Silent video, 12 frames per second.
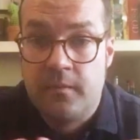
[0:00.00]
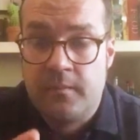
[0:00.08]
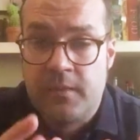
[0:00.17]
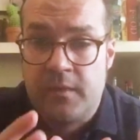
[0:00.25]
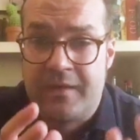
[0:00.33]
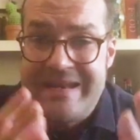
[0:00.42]

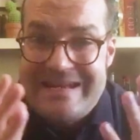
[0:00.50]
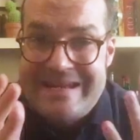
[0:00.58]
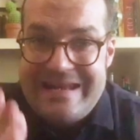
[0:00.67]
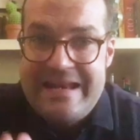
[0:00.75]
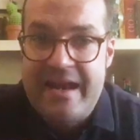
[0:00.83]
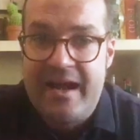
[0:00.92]
the
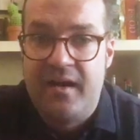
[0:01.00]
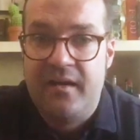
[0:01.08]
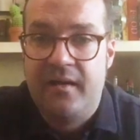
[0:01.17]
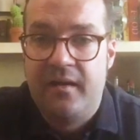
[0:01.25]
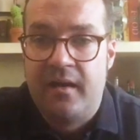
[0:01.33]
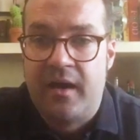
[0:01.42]

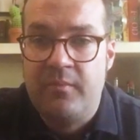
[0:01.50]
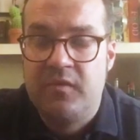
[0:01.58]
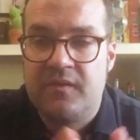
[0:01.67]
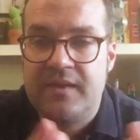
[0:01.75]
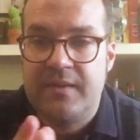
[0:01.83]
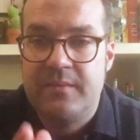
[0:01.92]
quinquina,
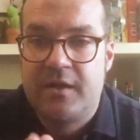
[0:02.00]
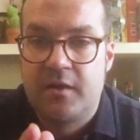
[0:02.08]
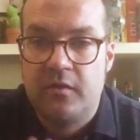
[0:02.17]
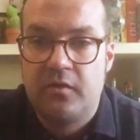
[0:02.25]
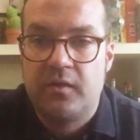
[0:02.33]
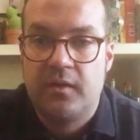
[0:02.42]
obviously,
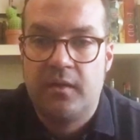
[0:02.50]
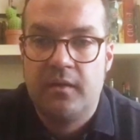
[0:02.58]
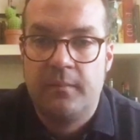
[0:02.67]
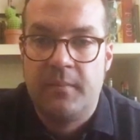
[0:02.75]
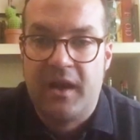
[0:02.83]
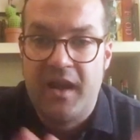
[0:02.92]
because
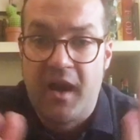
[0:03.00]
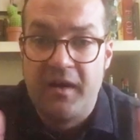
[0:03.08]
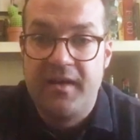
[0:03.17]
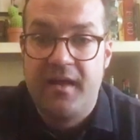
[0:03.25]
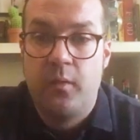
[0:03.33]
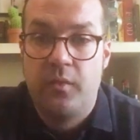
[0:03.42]
uh,
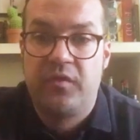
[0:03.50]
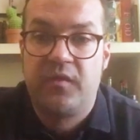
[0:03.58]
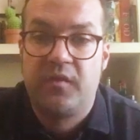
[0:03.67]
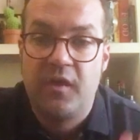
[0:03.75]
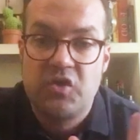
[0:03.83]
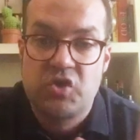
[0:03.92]
malaria was
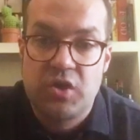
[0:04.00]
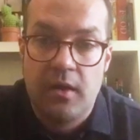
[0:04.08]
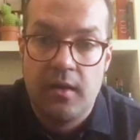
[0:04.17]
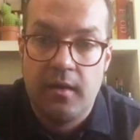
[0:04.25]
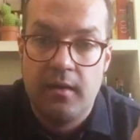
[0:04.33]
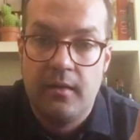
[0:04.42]
such
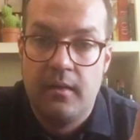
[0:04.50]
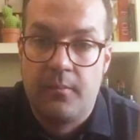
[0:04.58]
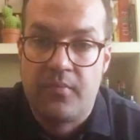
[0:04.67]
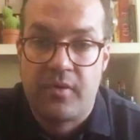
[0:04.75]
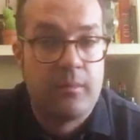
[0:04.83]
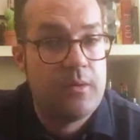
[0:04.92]
uh, a
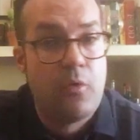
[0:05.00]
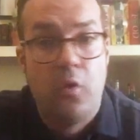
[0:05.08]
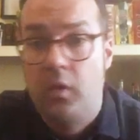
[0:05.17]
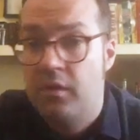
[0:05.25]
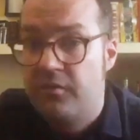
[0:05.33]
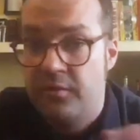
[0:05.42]
problem
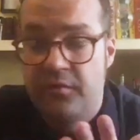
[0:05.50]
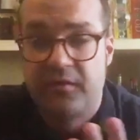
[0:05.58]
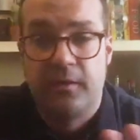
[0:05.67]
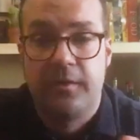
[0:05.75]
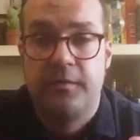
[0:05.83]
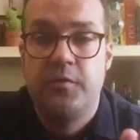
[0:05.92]
all over
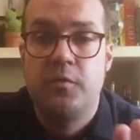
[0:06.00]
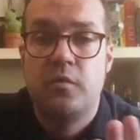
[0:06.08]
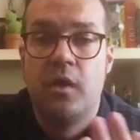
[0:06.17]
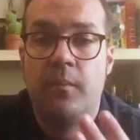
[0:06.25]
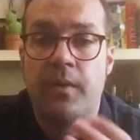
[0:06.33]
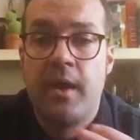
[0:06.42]
Southern
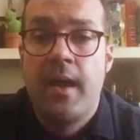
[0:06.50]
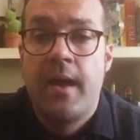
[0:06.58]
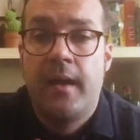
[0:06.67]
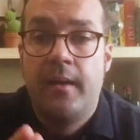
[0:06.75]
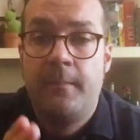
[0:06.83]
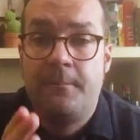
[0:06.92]
Europe.
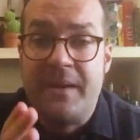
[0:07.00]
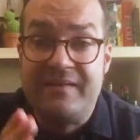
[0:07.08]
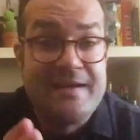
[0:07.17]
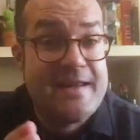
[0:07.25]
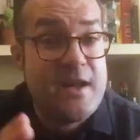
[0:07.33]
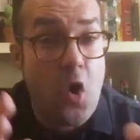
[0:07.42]

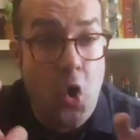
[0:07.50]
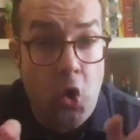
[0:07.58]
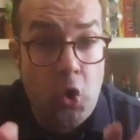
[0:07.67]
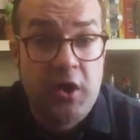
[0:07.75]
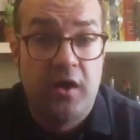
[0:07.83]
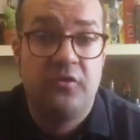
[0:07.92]
Basically,
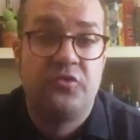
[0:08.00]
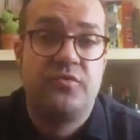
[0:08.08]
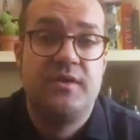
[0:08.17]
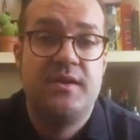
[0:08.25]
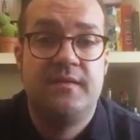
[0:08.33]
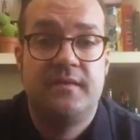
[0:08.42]
all
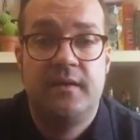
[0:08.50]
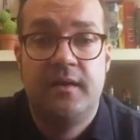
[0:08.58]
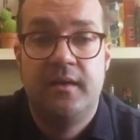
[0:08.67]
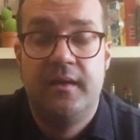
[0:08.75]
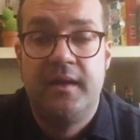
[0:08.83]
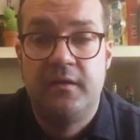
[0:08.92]
countries
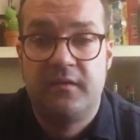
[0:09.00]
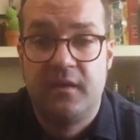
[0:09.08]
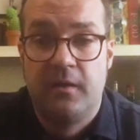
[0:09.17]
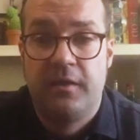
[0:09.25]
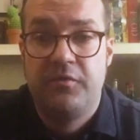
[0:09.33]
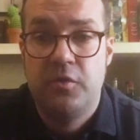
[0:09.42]
uh, in the
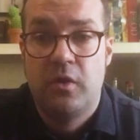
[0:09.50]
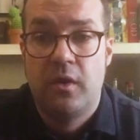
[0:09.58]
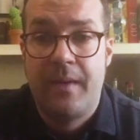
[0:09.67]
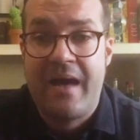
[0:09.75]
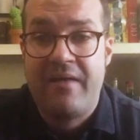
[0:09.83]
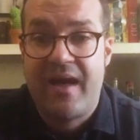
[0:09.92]
south of
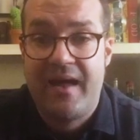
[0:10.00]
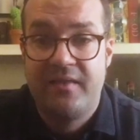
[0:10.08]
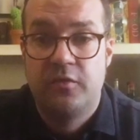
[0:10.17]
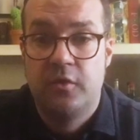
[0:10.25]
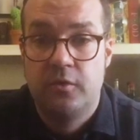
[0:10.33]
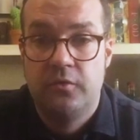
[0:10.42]
Europe have
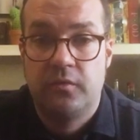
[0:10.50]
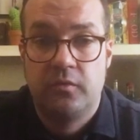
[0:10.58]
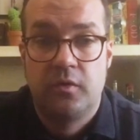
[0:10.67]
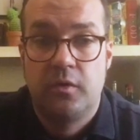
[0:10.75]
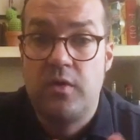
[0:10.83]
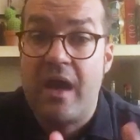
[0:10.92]
had those.
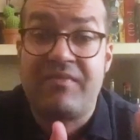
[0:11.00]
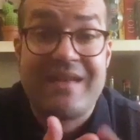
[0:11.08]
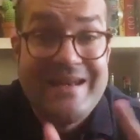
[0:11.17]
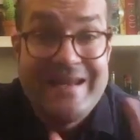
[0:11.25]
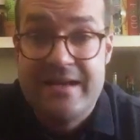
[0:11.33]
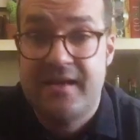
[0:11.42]
So you have
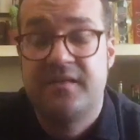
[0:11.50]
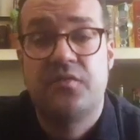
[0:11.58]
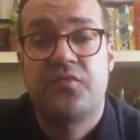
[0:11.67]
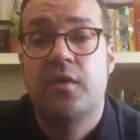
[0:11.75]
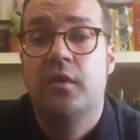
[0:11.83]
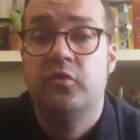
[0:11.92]
quinquinas in
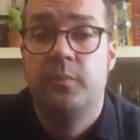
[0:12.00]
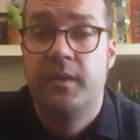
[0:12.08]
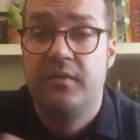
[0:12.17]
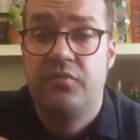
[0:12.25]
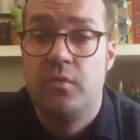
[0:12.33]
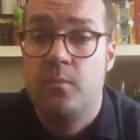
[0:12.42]
France, but
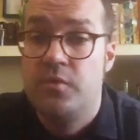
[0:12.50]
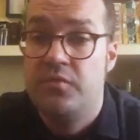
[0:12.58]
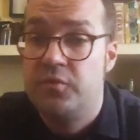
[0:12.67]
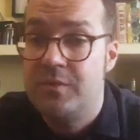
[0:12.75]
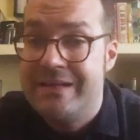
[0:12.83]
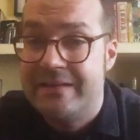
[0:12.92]
if you move
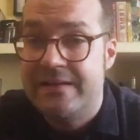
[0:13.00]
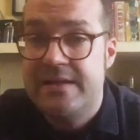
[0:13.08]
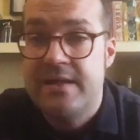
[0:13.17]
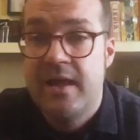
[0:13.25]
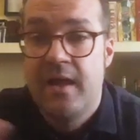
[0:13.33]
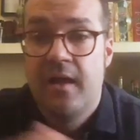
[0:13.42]
to
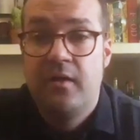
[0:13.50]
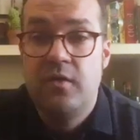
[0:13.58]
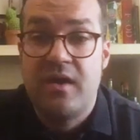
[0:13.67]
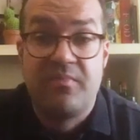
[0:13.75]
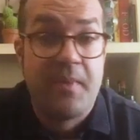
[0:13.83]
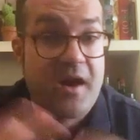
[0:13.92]
Italy,
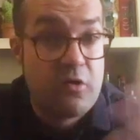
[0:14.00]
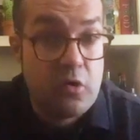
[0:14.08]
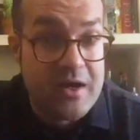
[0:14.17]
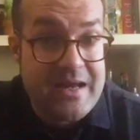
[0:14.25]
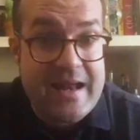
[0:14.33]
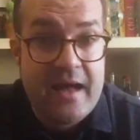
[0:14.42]
you have Barolo
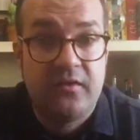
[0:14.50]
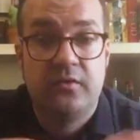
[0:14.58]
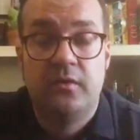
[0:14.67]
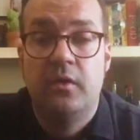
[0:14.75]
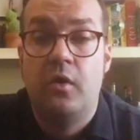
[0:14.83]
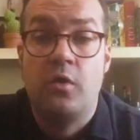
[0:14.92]

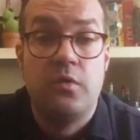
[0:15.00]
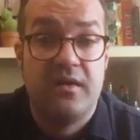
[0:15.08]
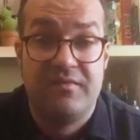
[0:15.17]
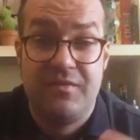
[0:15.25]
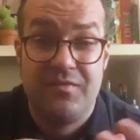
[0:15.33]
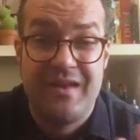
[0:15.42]
Chinato, or you
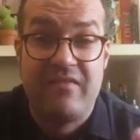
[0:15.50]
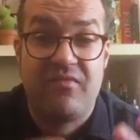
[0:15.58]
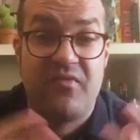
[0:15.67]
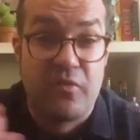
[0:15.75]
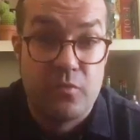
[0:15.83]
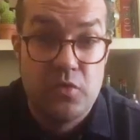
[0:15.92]
have even have
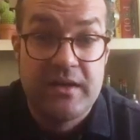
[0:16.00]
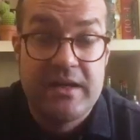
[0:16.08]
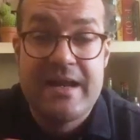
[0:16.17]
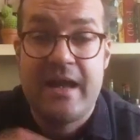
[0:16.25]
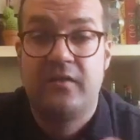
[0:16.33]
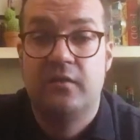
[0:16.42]
Vermouth
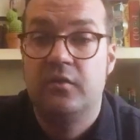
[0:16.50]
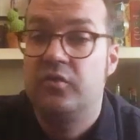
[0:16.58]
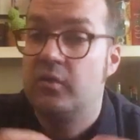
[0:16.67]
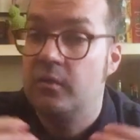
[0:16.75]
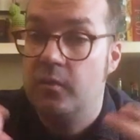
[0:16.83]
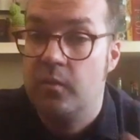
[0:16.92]
Chinato,
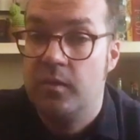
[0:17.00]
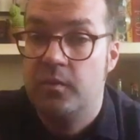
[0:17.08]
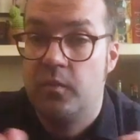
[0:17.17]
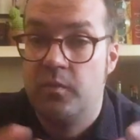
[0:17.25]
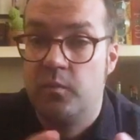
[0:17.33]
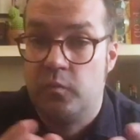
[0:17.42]
so we,
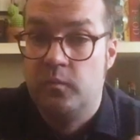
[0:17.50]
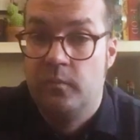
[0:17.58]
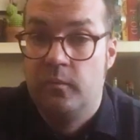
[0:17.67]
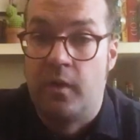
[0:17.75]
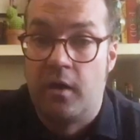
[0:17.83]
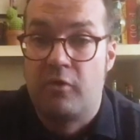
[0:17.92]
we
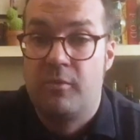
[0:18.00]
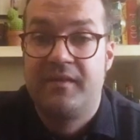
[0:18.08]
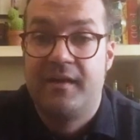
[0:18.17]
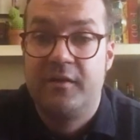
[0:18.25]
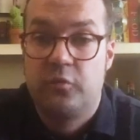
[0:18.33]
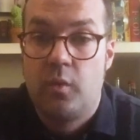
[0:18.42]

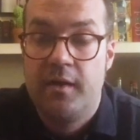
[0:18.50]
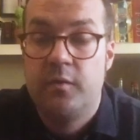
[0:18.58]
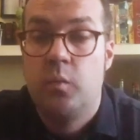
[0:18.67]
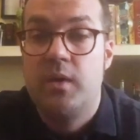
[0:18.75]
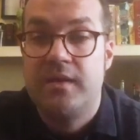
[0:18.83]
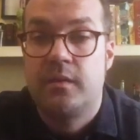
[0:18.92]
aromatized wine
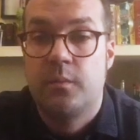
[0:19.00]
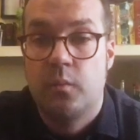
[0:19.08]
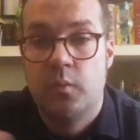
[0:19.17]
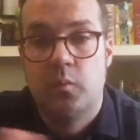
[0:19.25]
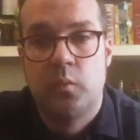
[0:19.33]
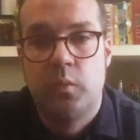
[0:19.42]
with
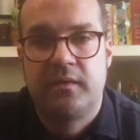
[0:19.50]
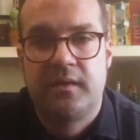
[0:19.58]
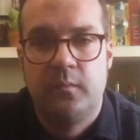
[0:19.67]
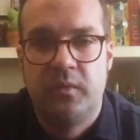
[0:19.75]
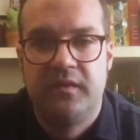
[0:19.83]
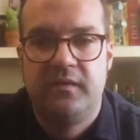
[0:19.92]
with
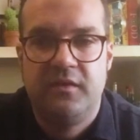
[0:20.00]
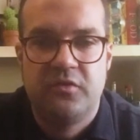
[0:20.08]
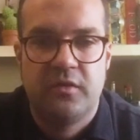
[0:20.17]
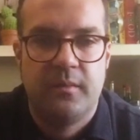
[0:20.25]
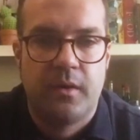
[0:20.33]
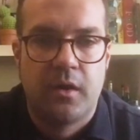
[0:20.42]
with
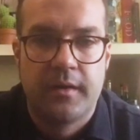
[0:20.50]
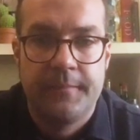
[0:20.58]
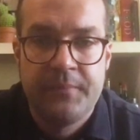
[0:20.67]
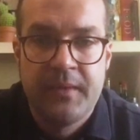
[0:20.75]
cinchona bark.